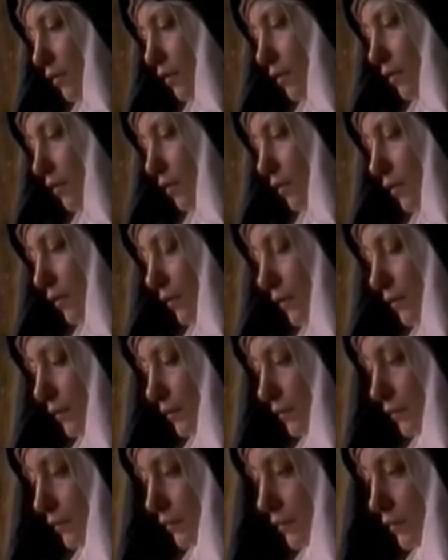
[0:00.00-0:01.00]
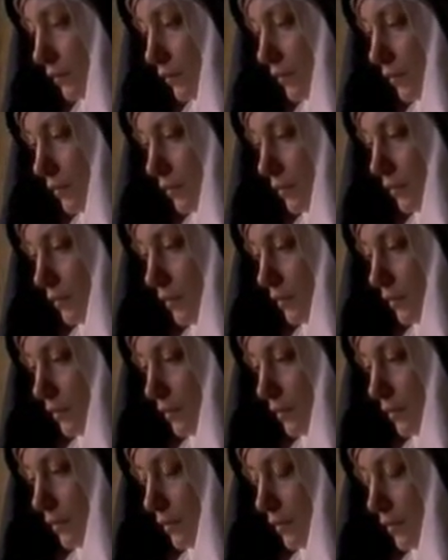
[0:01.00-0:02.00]

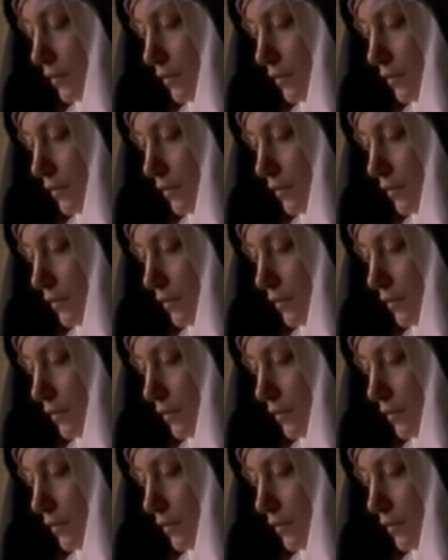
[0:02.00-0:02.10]
[no speech]